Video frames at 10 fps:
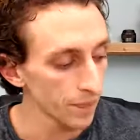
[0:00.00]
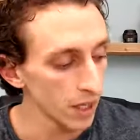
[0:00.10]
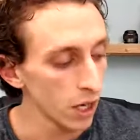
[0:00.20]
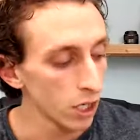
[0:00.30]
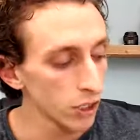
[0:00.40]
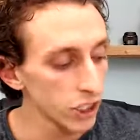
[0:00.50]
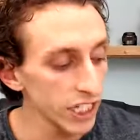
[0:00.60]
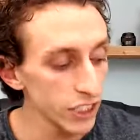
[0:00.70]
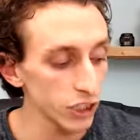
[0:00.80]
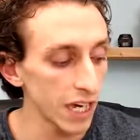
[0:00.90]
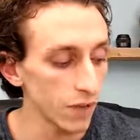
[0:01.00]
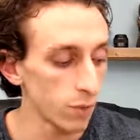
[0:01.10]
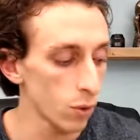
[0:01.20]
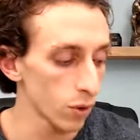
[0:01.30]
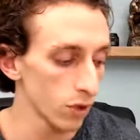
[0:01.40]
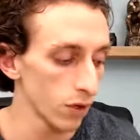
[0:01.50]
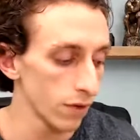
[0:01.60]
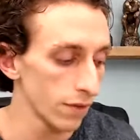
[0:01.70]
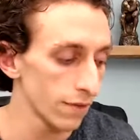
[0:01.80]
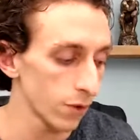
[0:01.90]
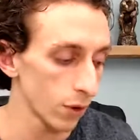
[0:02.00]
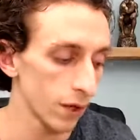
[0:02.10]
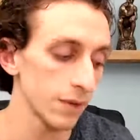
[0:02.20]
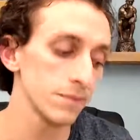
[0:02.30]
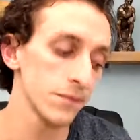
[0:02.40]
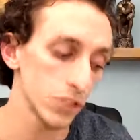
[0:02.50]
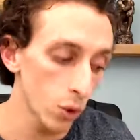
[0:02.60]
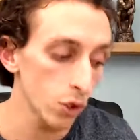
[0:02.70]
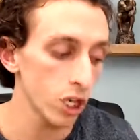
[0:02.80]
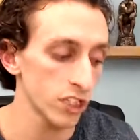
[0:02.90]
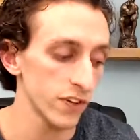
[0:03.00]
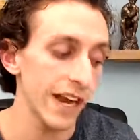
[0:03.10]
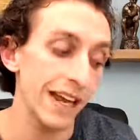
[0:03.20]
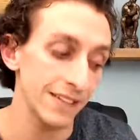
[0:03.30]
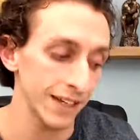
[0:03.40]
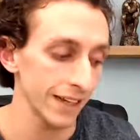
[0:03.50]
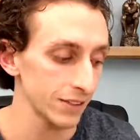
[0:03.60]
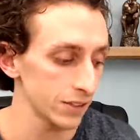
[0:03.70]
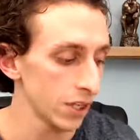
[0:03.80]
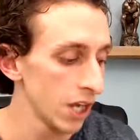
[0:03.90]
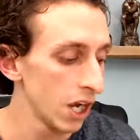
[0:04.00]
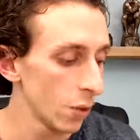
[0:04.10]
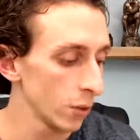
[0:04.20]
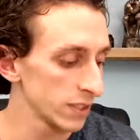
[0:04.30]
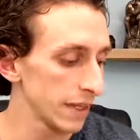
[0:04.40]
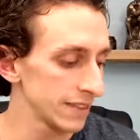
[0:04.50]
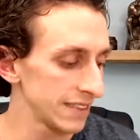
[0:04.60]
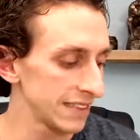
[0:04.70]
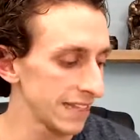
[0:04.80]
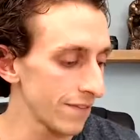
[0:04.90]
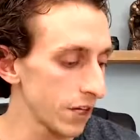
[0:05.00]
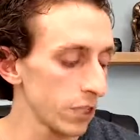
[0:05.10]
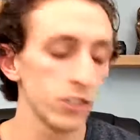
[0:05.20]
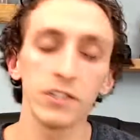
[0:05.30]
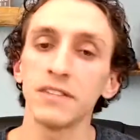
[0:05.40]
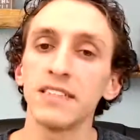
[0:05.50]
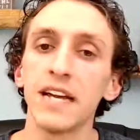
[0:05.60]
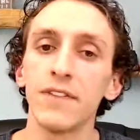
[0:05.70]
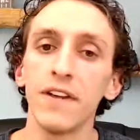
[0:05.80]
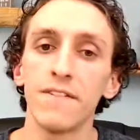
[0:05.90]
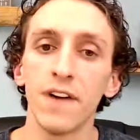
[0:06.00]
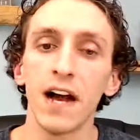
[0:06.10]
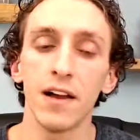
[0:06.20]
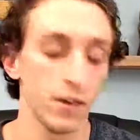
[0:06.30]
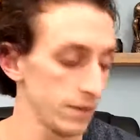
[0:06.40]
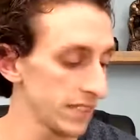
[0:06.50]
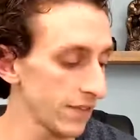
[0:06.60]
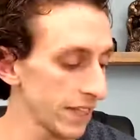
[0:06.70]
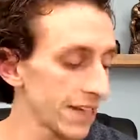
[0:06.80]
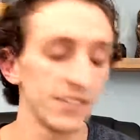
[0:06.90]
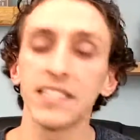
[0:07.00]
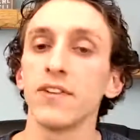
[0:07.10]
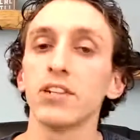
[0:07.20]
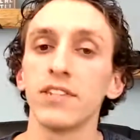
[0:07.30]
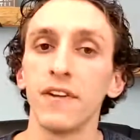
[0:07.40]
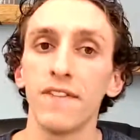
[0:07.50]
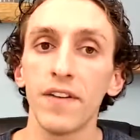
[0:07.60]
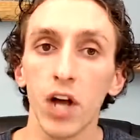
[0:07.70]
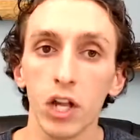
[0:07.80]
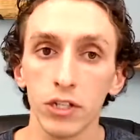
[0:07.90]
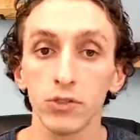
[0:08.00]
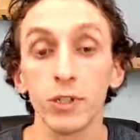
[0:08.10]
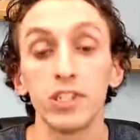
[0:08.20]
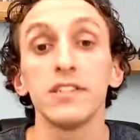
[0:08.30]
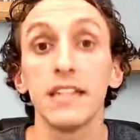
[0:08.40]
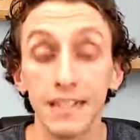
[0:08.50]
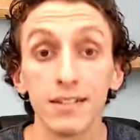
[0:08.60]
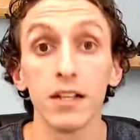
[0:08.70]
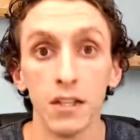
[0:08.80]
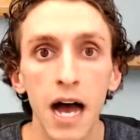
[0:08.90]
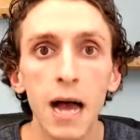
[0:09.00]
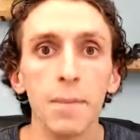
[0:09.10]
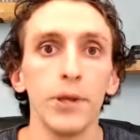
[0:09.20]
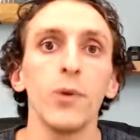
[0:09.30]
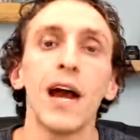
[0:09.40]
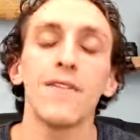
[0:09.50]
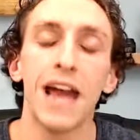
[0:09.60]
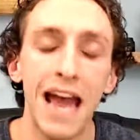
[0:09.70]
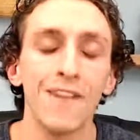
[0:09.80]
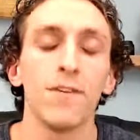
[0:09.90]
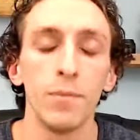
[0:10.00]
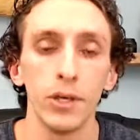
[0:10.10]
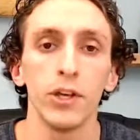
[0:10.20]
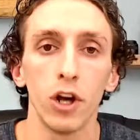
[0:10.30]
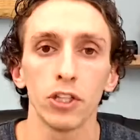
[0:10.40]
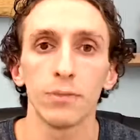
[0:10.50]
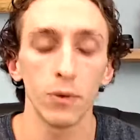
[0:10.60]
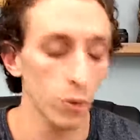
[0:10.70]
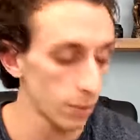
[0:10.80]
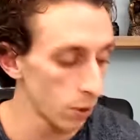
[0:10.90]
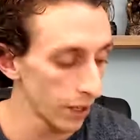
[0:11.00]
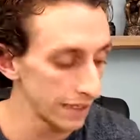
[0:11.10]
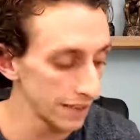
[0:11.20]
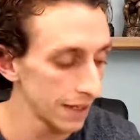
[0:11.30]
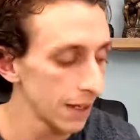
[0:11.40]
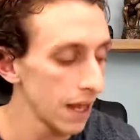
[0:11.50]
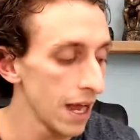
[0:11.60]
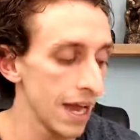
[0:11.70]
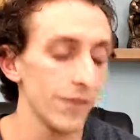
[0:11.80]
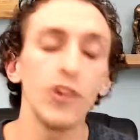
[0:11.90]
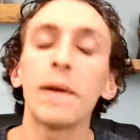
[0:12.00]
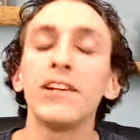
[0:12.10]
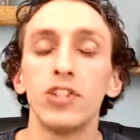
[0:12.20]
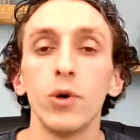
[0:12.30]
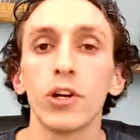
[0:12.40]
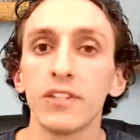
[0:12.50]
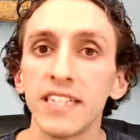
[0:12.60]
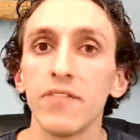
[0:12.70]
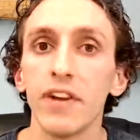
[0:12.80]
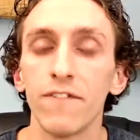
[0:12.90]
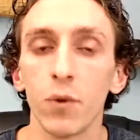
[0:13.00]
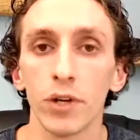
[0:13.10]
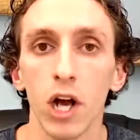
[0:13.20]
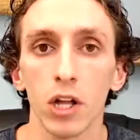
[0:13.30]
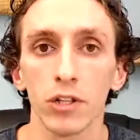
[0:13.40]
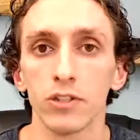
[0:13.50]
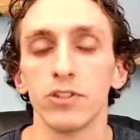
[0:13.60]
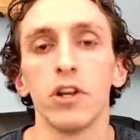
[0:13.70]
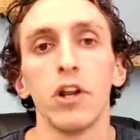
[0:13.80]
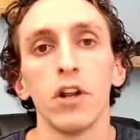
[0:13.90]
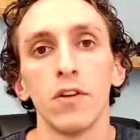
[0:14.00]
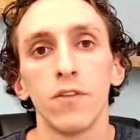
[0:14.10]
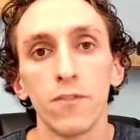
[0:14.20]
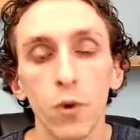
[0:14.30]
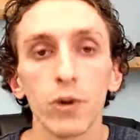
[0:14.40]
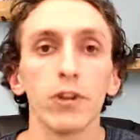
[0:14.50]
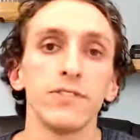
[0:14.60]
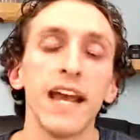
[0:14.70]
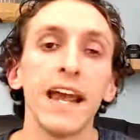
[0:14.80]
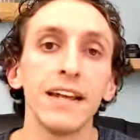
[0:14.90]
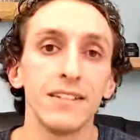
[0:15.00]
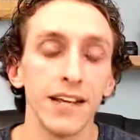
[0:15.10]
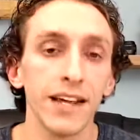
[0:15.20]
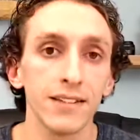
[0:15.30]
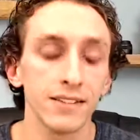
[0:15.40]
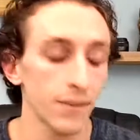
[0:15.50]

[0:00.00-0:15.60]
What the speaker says: on the Chase Travel Portal, for the total cost for 8 tickets was about $775, which is a lot, but you have 500,000 ultimate reward points. You'd pay $274 for those 8 tickets,